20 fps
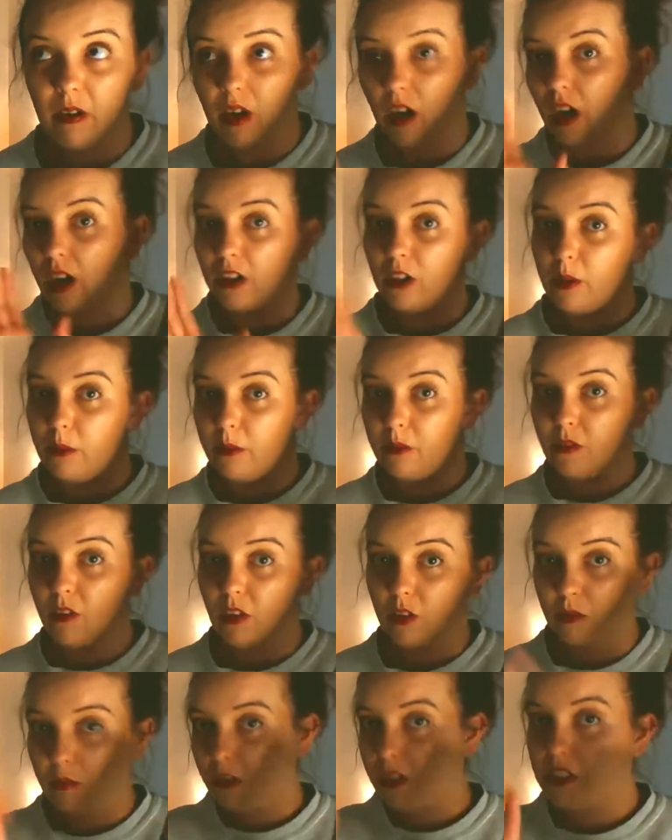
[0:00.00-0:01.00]
I could be
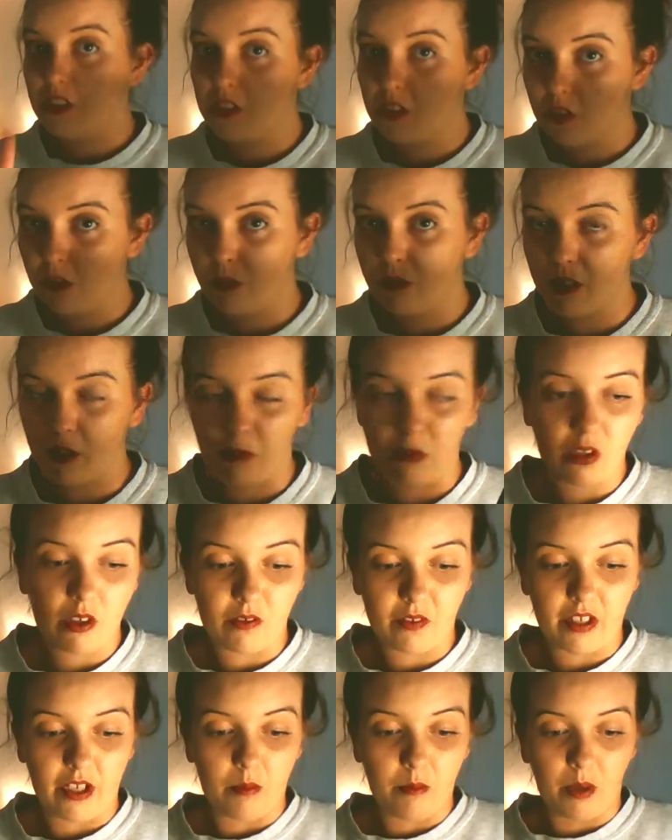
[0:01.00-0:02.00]
wrong, please do comment down below if
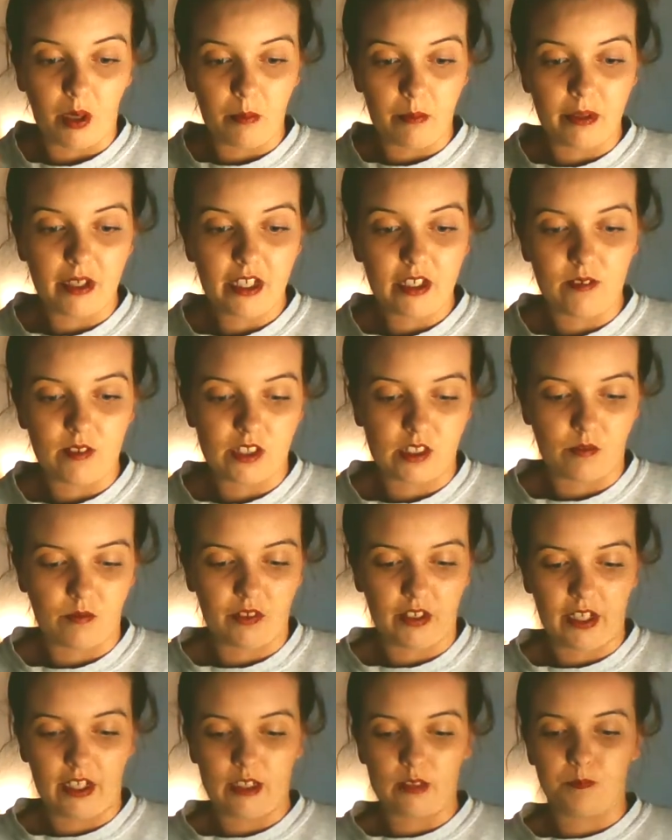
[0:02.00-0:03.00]
I am, but I believe it's something
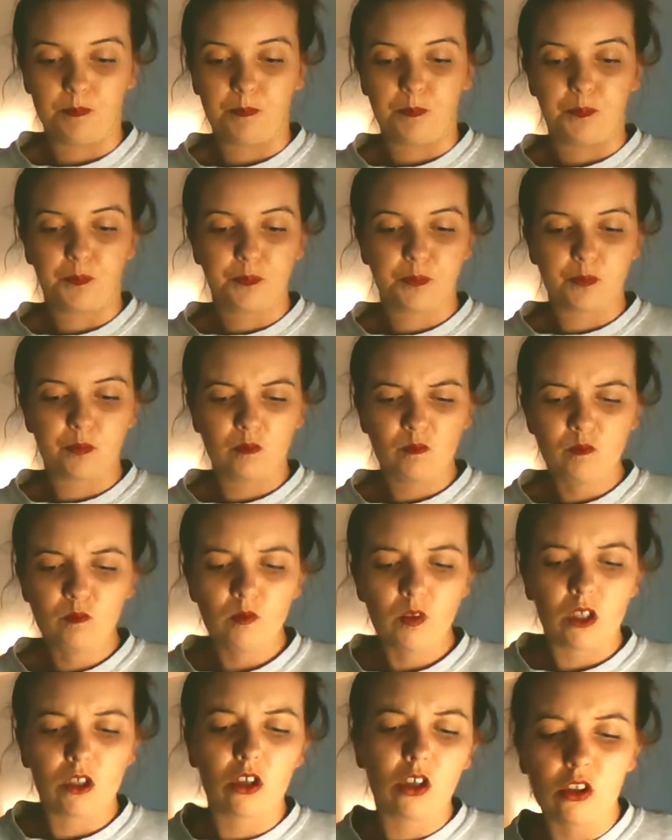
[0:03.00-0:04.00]
like that.
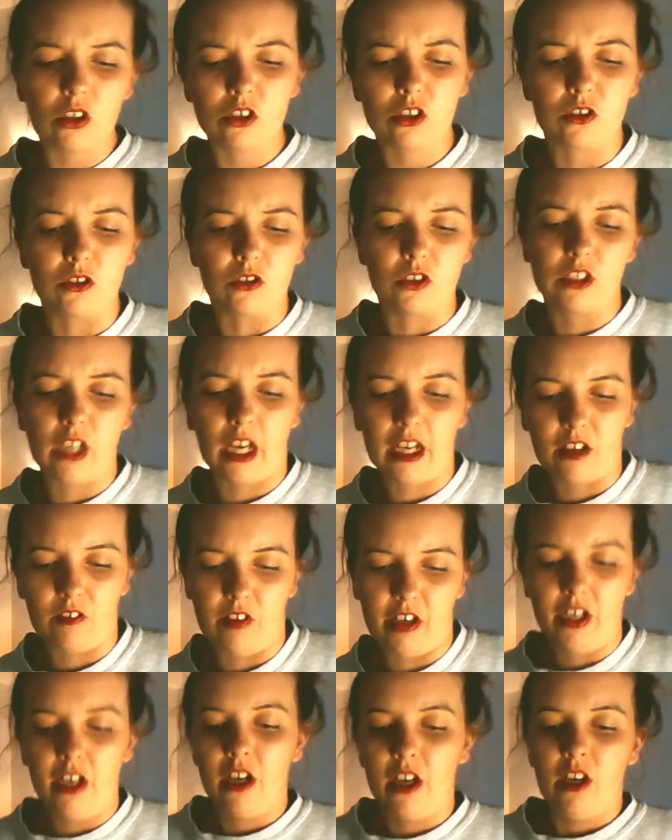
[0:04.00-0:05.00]
Colossal,
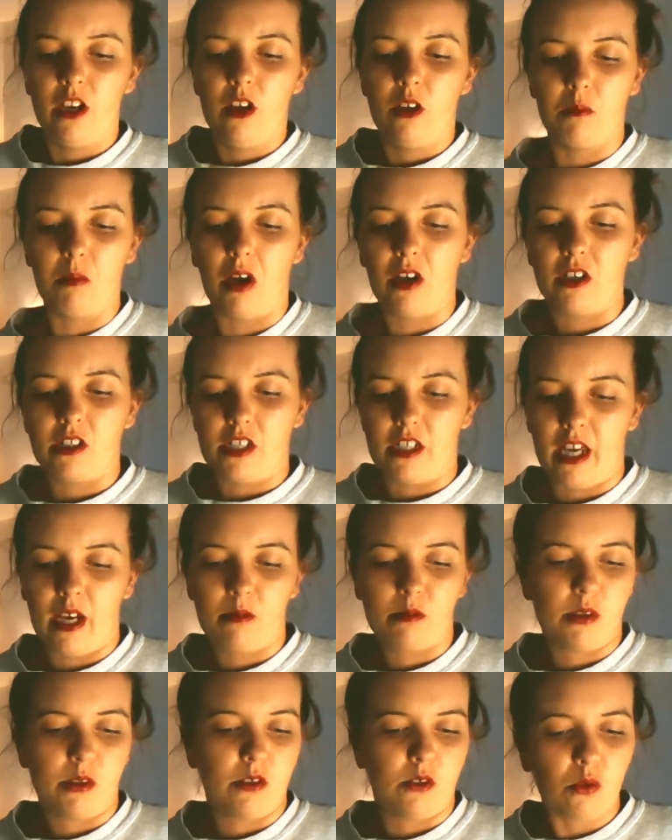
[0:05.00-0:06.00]
staggering. Martin
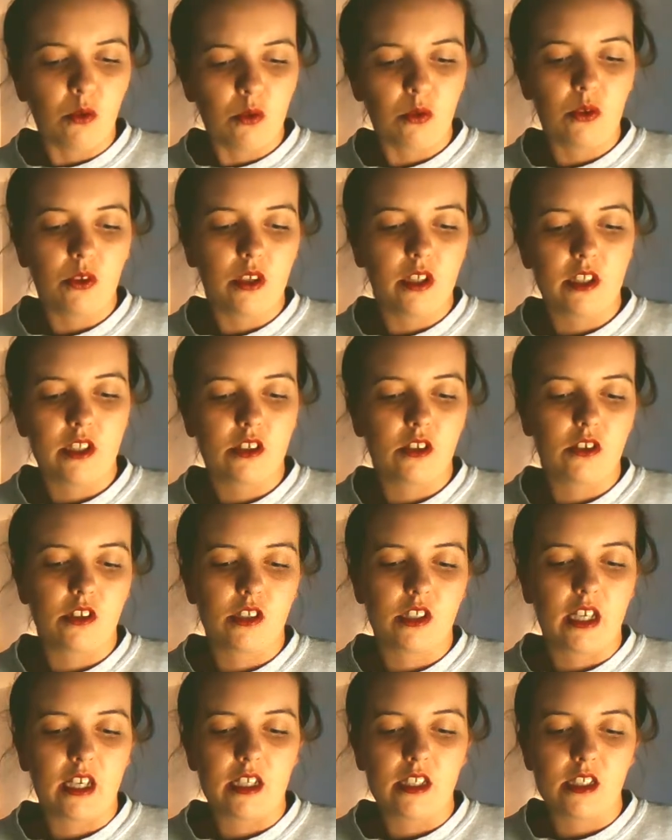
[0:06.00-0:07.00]
captures all the
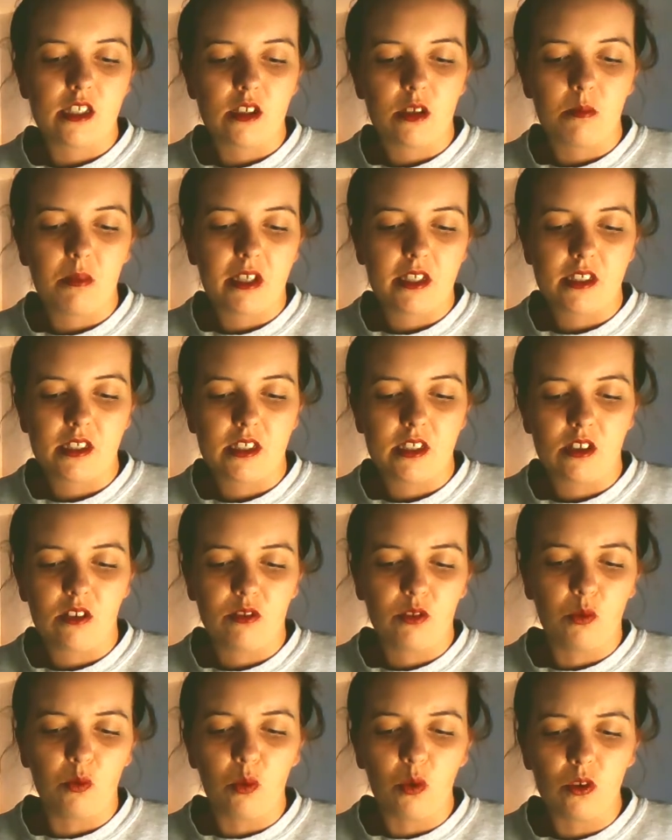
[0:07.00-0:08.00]
intoxicating complexity of
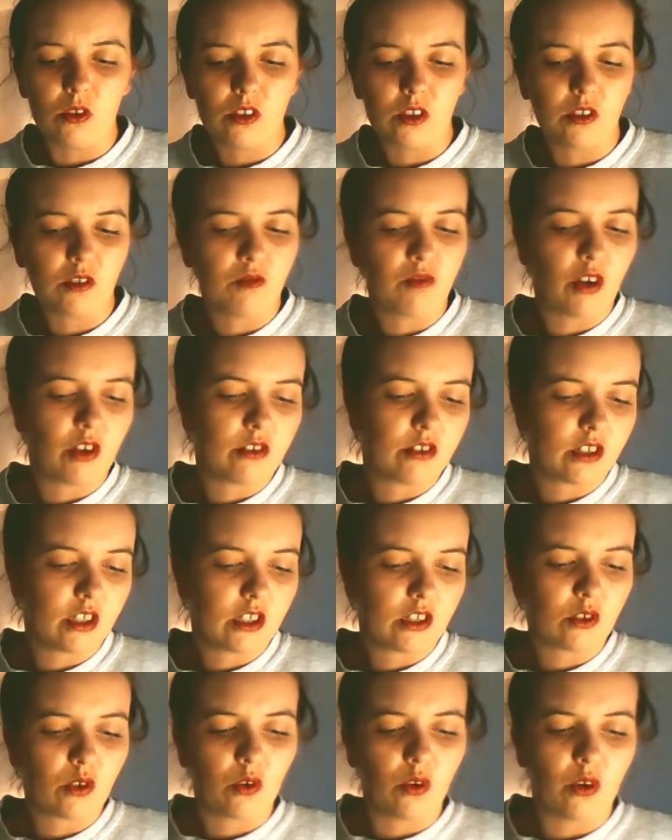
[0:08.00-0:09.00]
the Wars of the
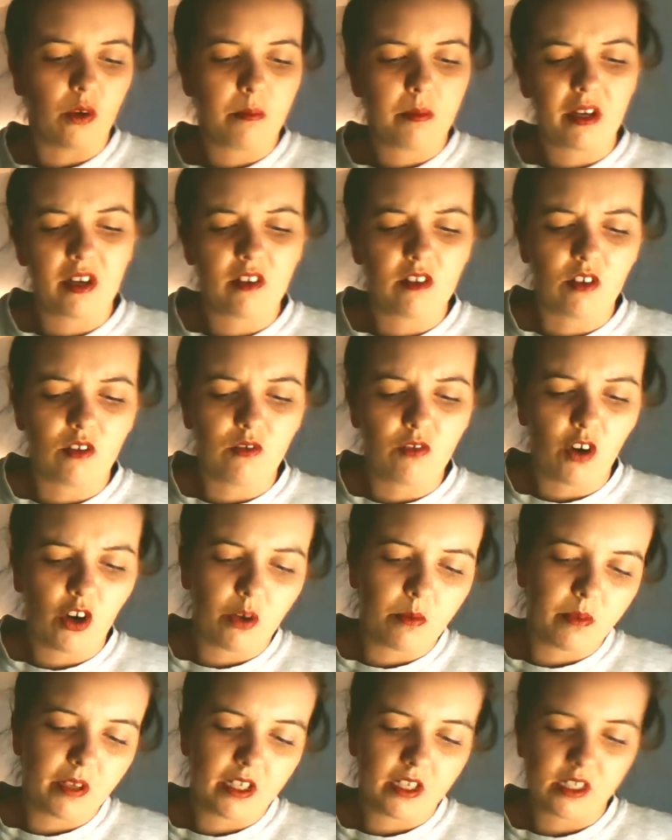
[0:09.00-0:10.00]
Roses or Imperial
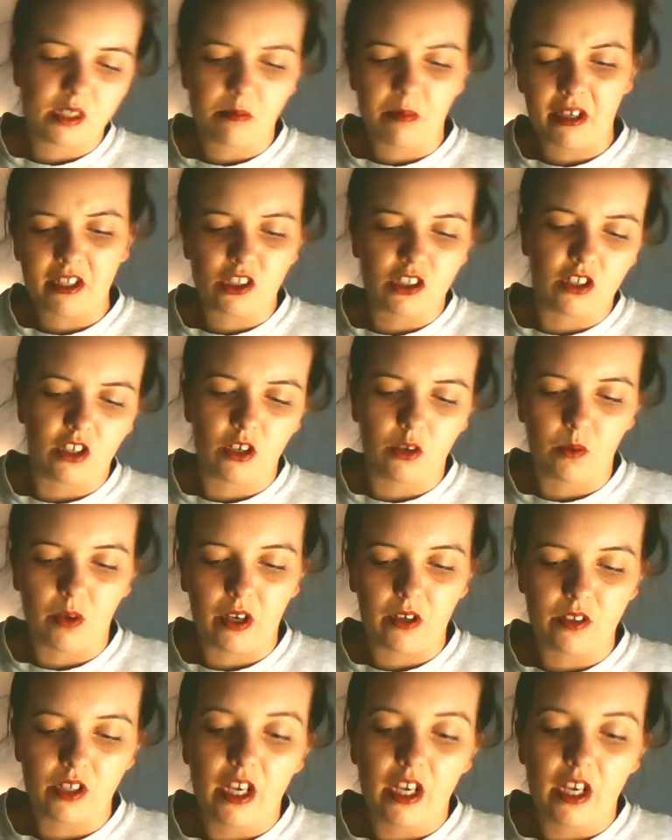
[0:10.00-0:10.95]
Rome in its imaginary world.